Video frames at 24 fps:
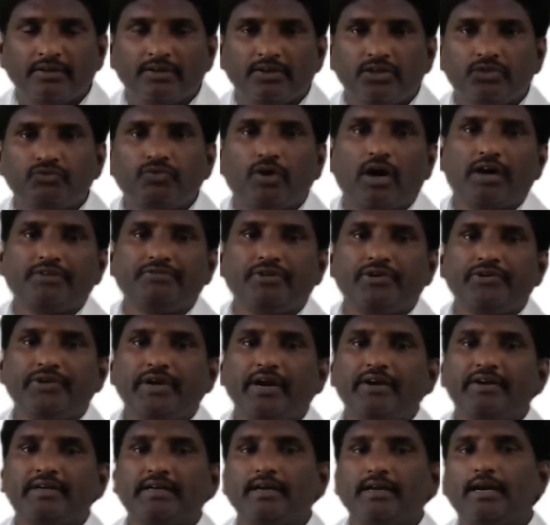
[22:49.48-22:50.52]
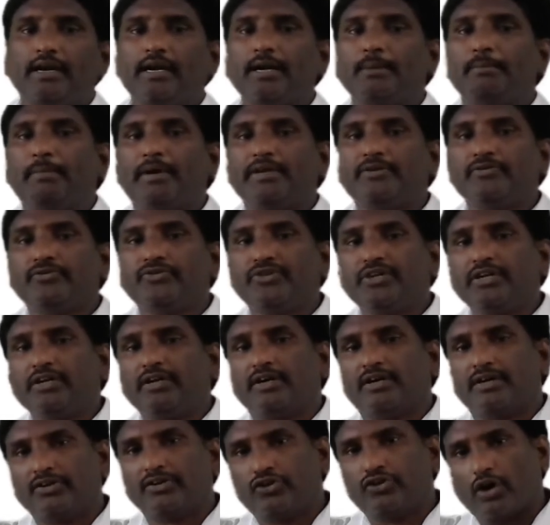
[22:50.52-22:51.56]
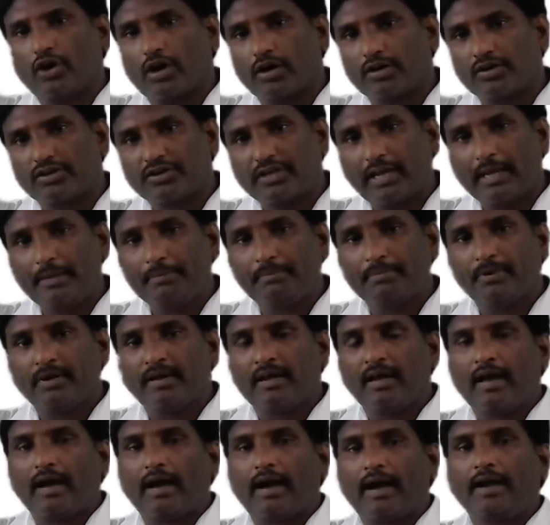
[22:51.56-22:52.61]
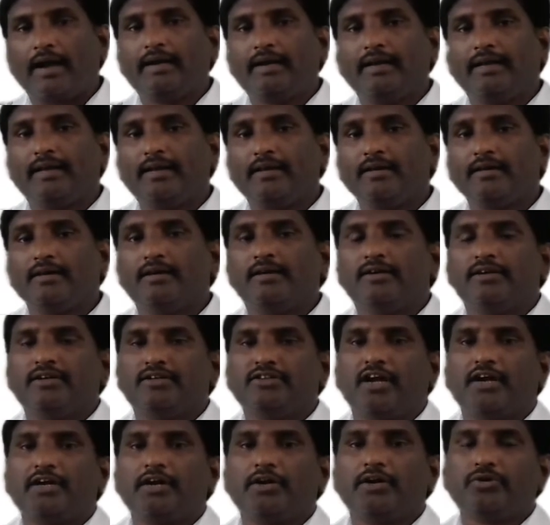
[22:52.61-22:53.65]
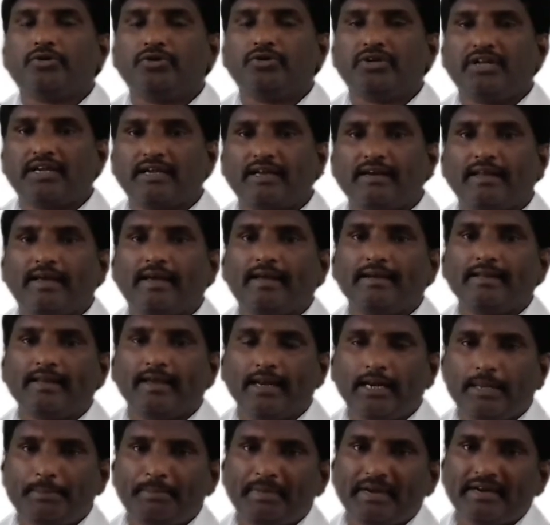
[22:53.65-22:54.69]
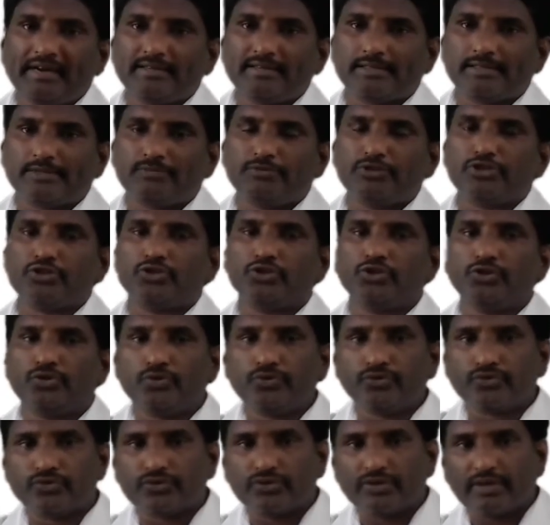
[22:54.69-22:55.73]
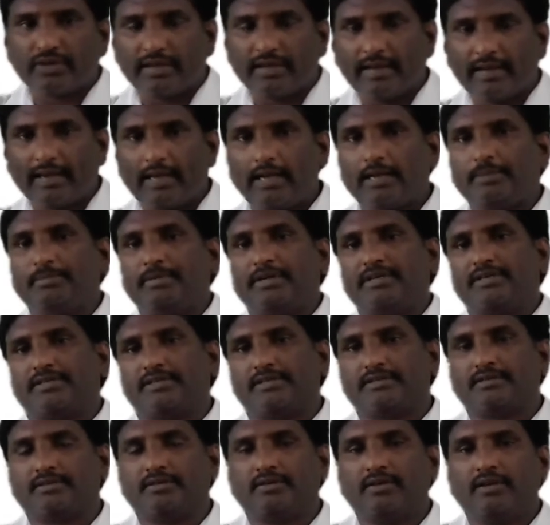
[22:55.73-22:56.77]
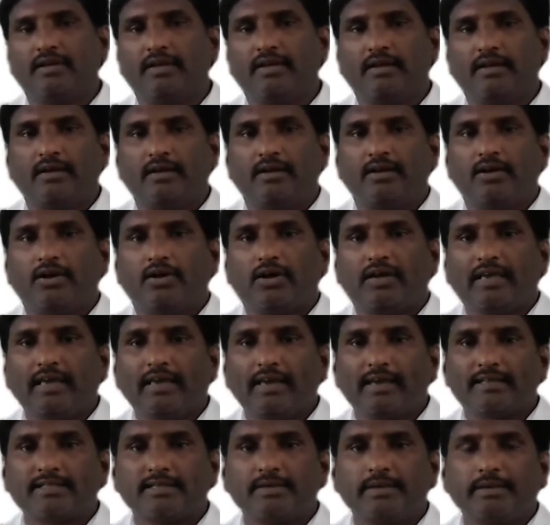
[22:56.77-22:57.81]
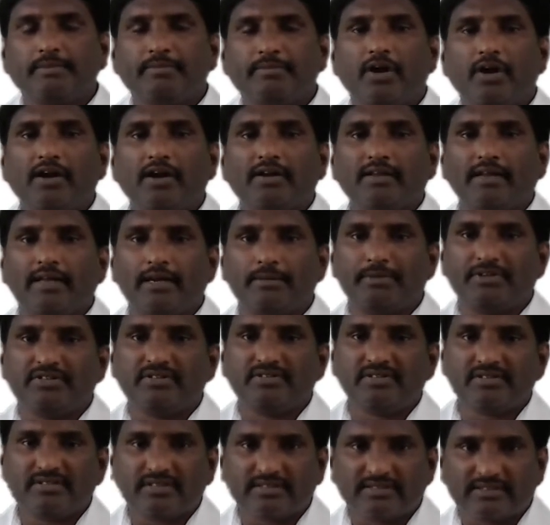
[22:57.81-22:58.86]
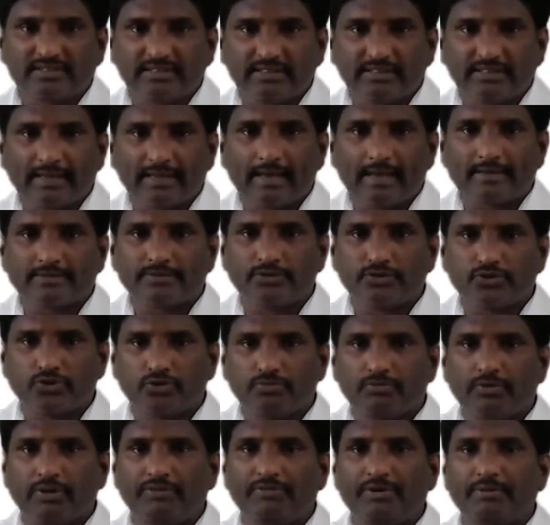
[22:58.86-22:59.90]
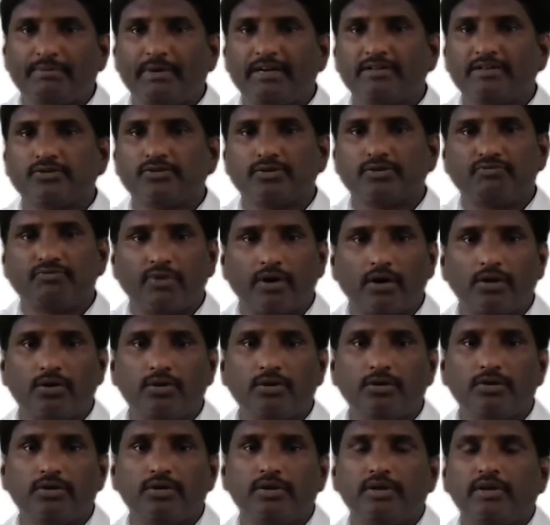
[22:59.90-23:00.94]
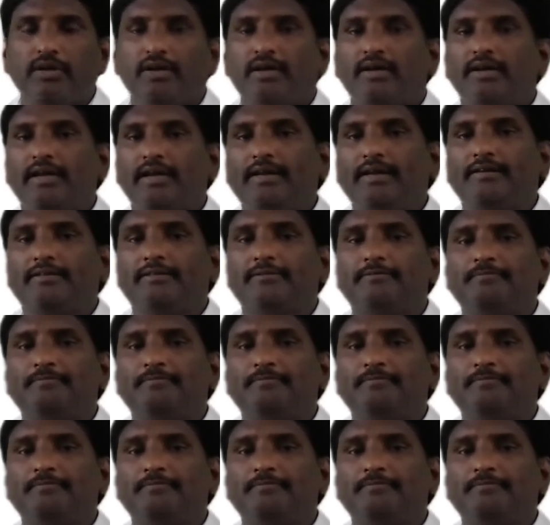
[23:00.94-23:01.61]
In what way we have declared? By using doc type, and in order to declare elements, we should use element. Okay, XML mark element. This is the syntax everybody should follow. Right?